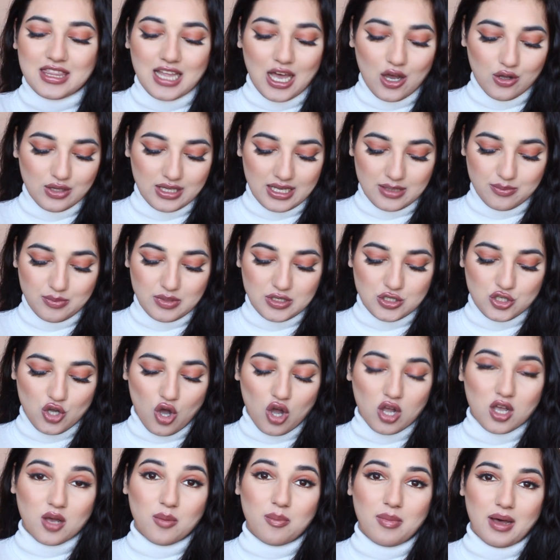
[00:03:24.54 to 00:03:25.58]
Now let me
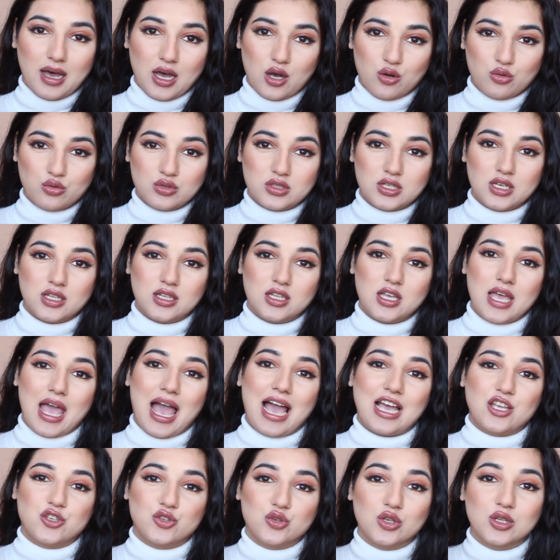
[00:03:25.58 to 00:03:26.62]
talk about the
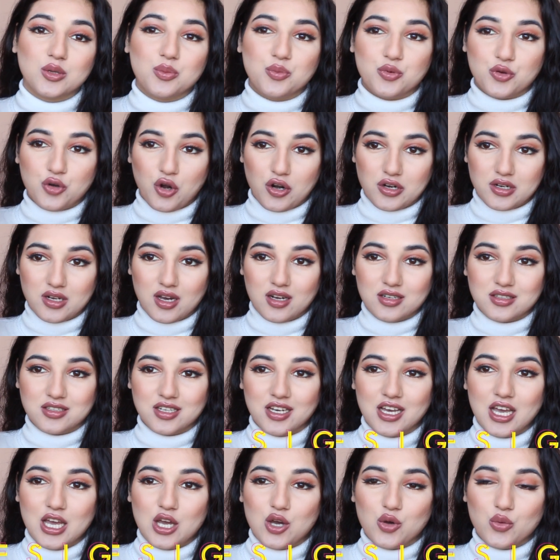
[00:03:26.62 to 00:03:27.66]
actual product,
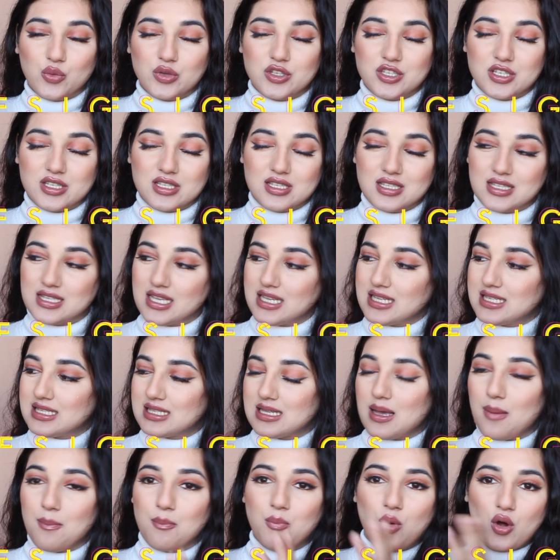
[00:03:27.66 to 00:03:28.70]
which is
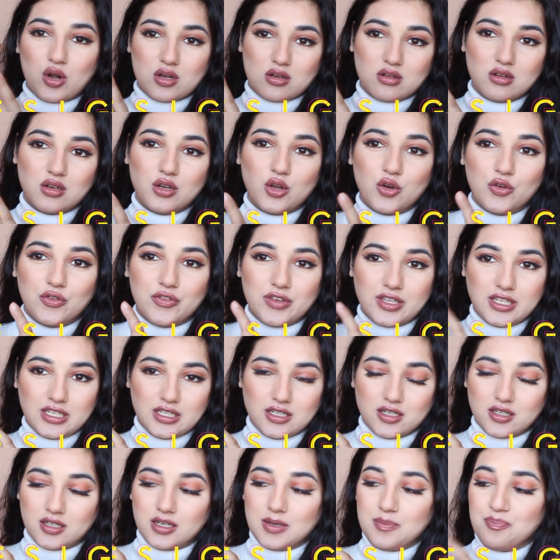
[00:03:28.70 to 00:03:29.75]
this bottle over
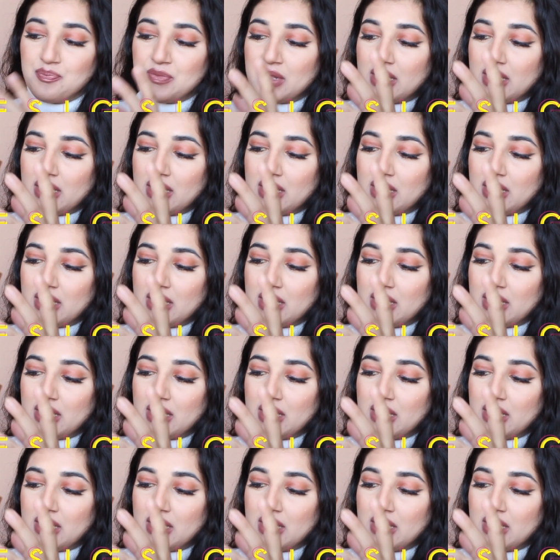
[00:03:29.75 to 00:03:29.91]
here.